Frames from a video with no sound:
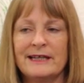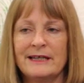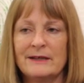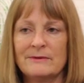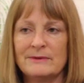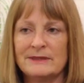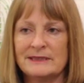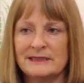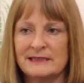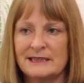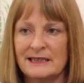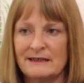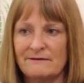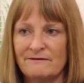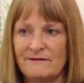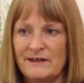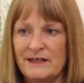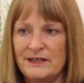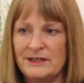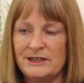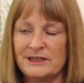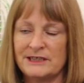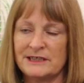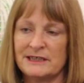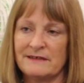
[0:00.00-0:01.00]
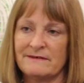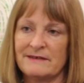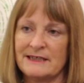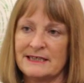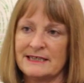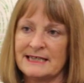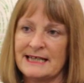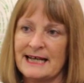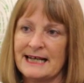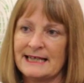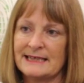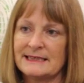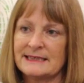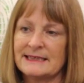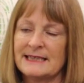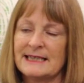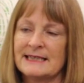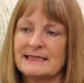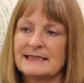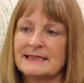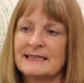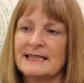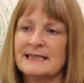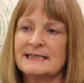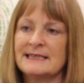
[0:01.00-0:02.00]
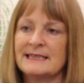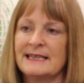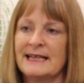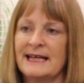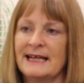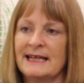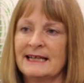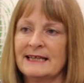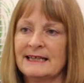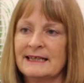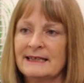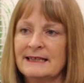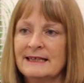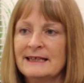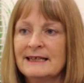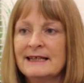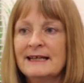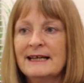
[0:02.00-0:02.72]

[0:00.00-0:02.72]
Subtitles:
linguistic features of the text they're studying,